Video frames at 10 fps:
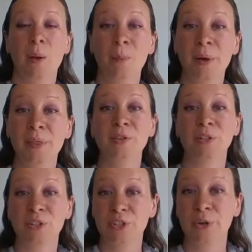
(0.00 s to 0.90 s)
Mothers
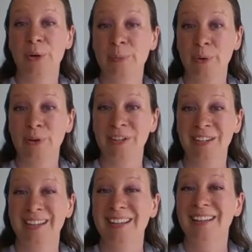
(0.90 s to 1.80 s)
are so
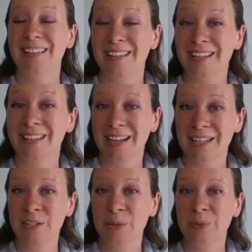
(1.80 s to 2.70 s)
important that
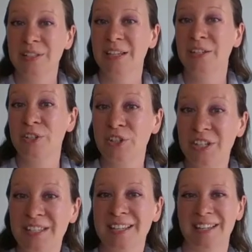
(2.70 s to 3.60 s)
God's own son,
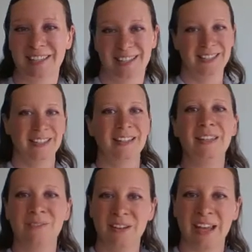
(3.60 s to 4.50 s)
Jesus,
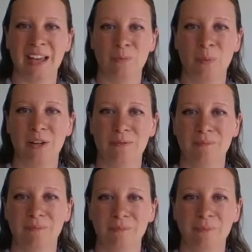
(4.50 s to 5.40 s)
even had one.
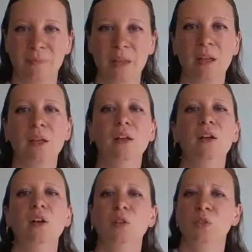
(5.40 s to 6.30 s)

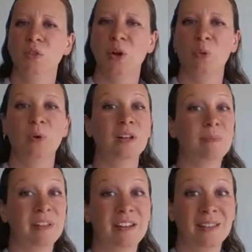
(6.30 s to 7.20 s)
So we're going
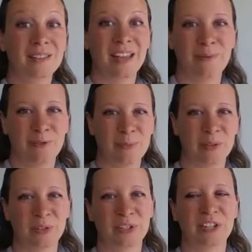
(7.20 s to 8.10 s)
to play another game for
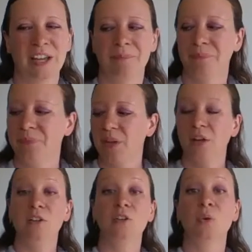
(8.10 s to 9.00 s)
Mother's Day.
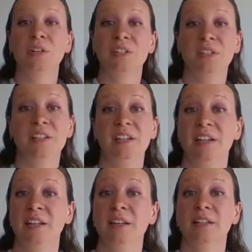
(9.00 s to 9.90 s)
You're going to
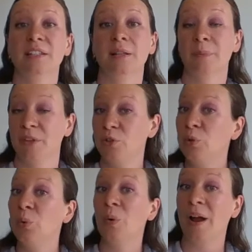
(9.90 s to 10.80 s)
need something
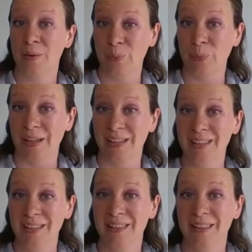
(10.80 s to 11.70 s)
to write
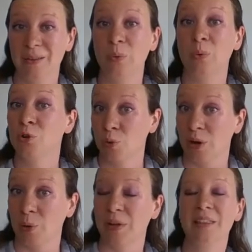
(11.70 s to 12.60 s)
with. or
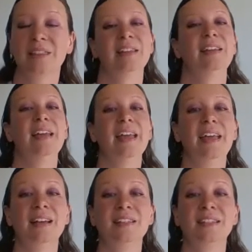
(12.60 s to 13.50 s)
draw with,
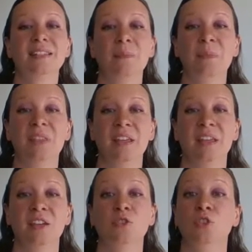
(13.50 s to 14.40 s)
and
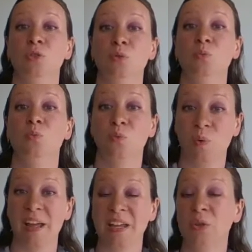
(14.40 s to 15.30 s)
something to
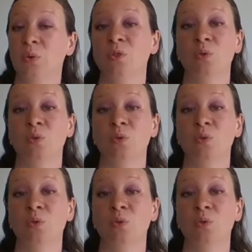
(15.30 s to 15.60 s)
write or